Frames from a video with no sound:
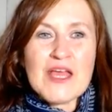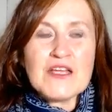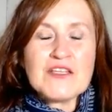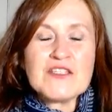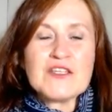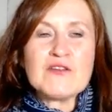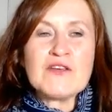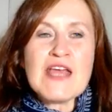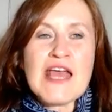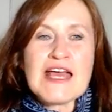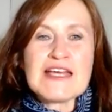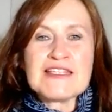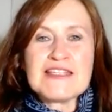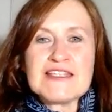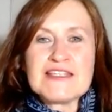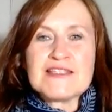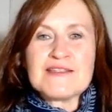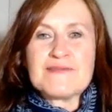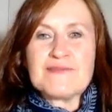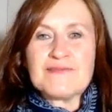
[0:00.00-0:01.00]

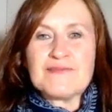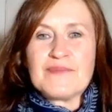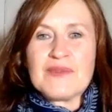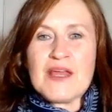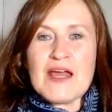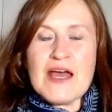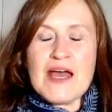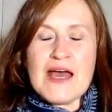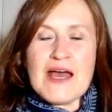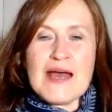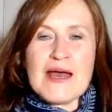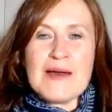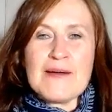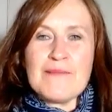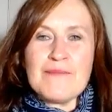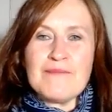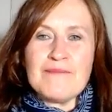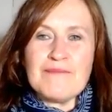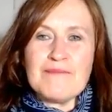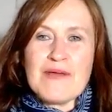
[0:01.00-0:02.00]
yes,
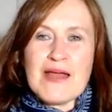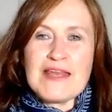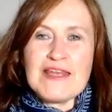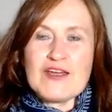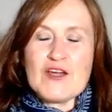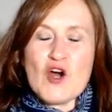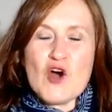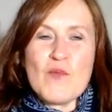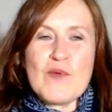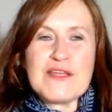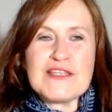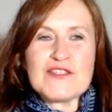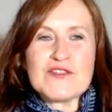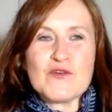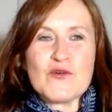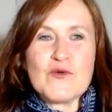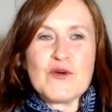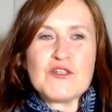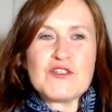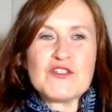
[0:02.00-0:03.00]
any comments or
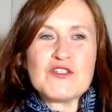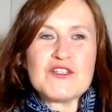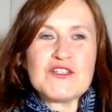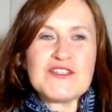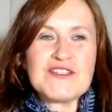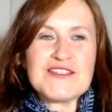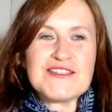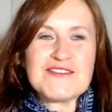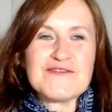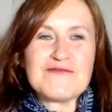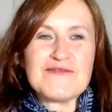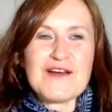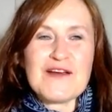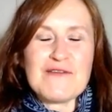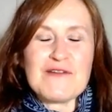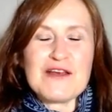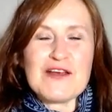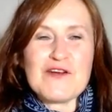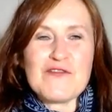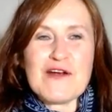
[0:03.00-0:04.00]
questions?
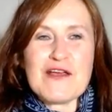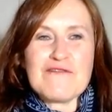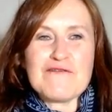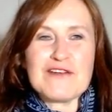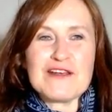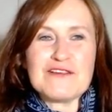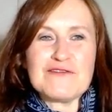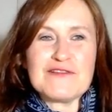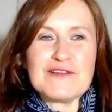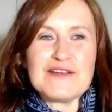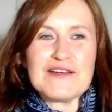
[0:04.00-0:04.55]
Very gratefully